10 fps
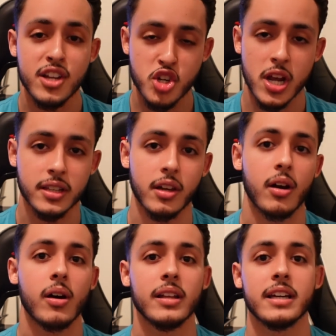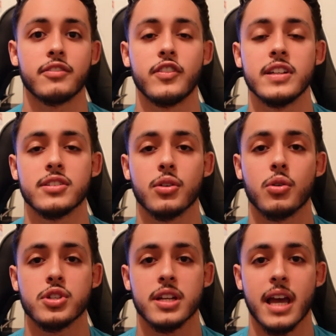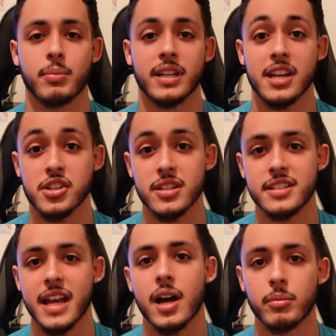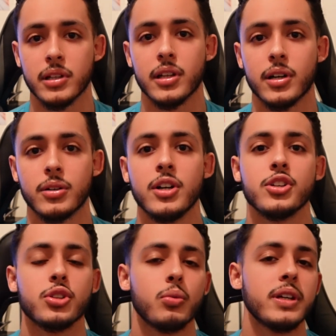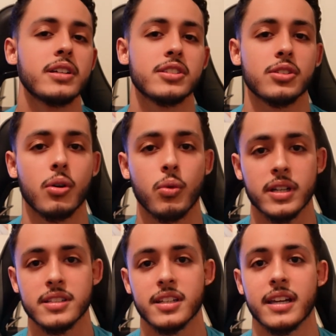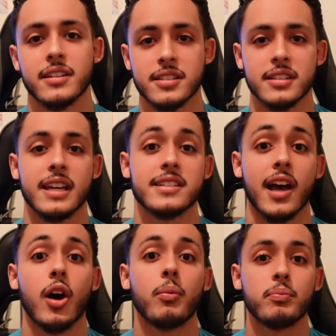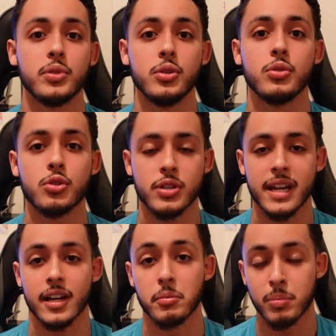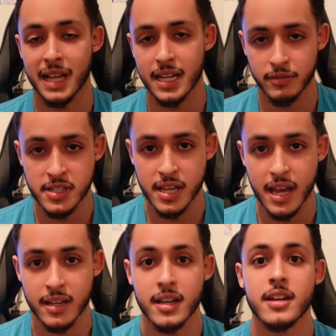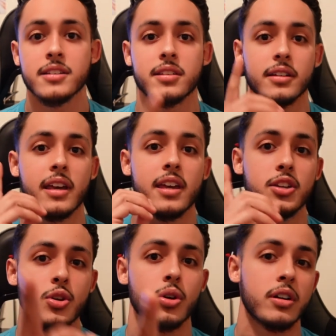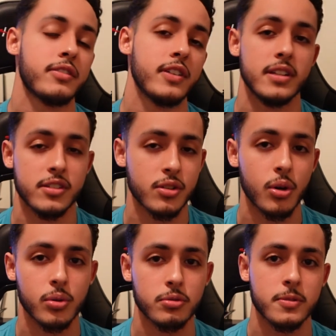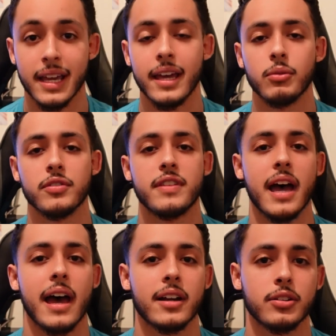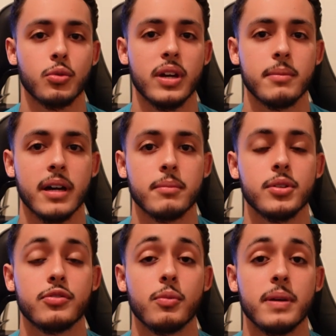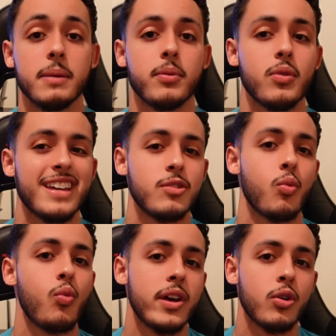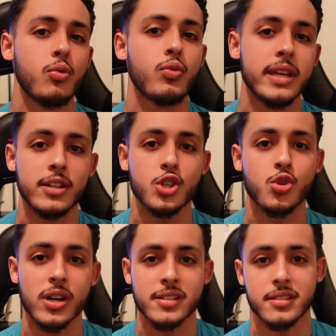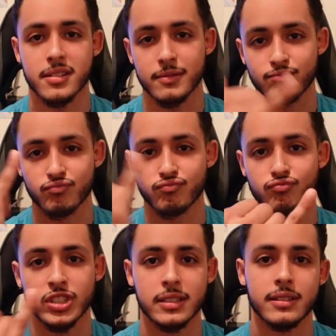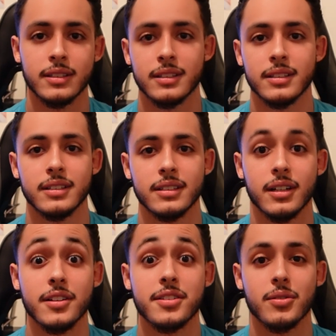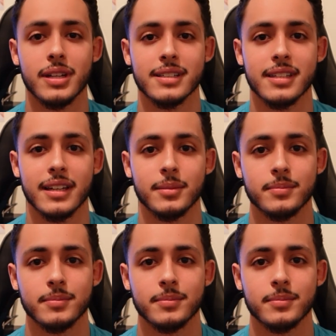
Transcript: check the online fitness coaching application down below so we could start working together today to help you create a plan of attack to hit your fitness goals. And with that out of the way, my beautiful people, in Will we trust? Until next time.